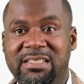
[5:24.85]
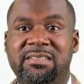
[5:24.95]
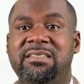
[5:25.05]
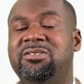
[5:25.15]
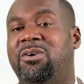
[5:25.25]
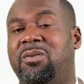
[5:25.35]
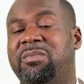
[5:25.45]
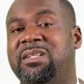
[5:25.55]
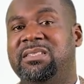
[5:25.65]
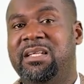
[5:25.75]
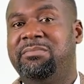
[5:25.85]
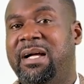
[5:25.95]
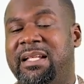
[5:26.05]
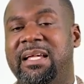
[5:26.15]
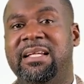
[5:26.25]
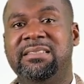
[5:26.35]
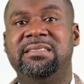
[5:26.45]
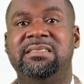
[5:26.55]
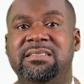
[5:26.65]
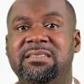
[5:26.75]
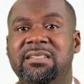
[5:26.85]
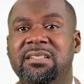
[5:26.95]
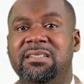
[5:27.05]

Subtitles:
decreased or maintained by the entity,